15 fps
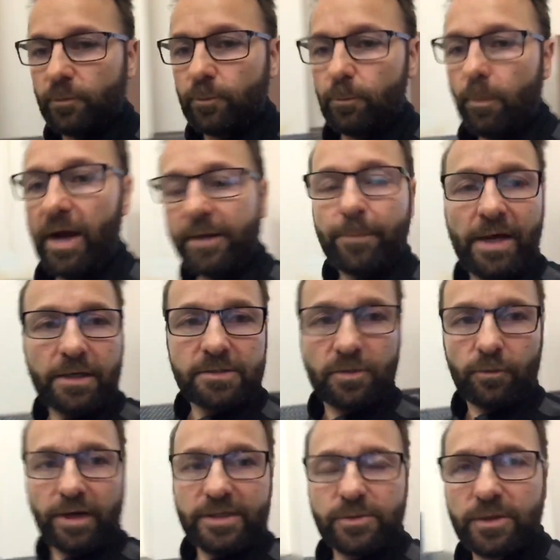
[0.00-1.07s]
Mike
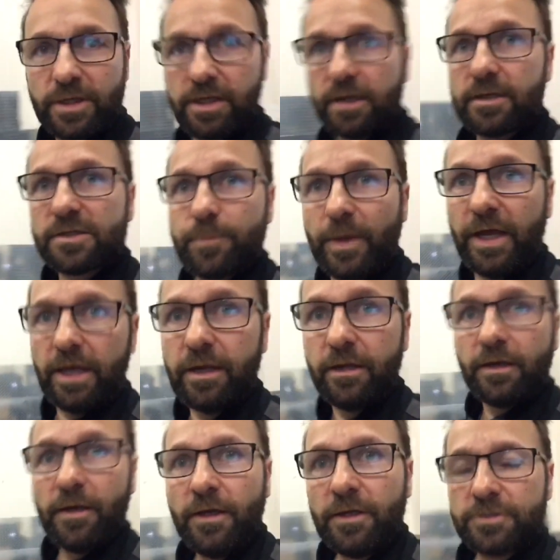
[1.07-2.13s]
Matusow raised with the king of
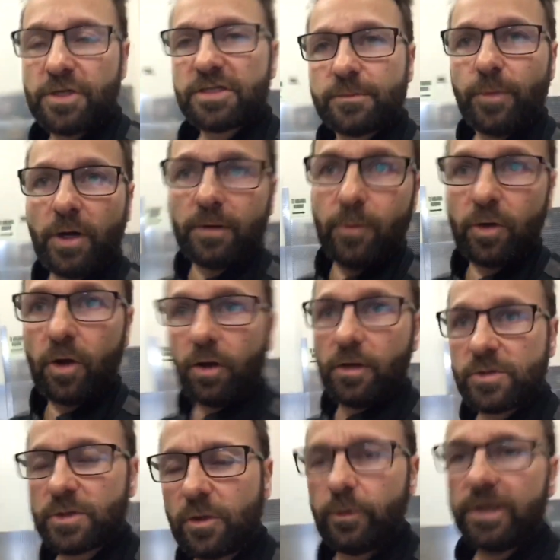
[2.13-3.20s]
spade. Justin Bonomo
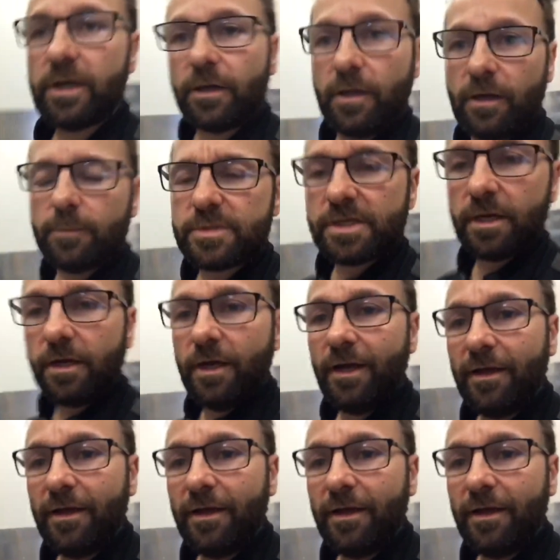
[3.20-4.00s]
calls with the queen of clubs.